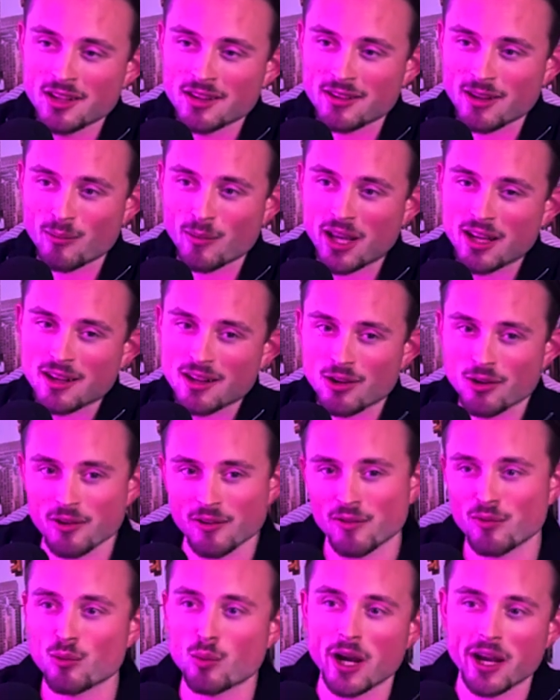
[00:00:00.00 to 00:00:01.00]
They make a lot
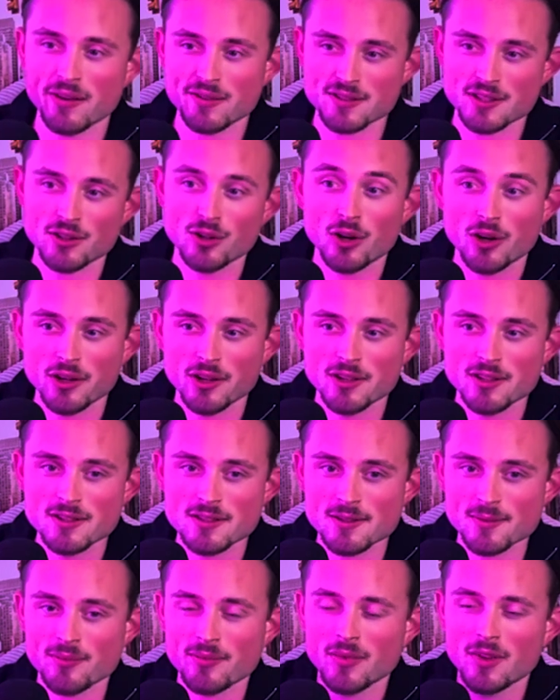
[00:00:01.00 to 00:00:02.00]
of waves and
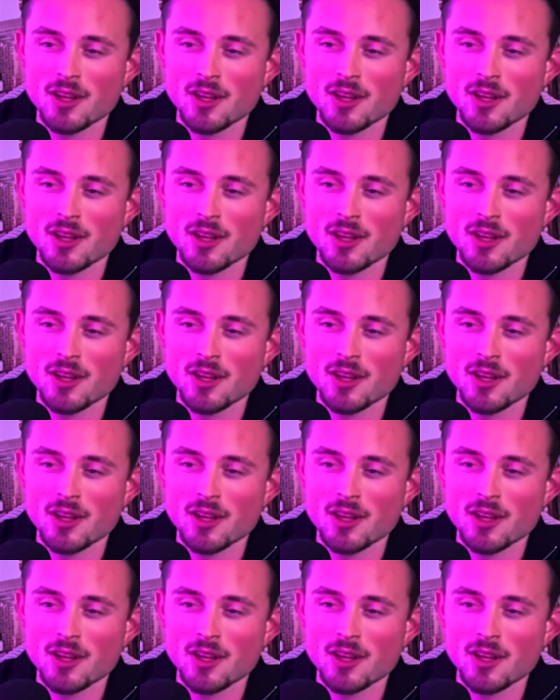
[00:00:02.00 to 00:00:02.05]
noise,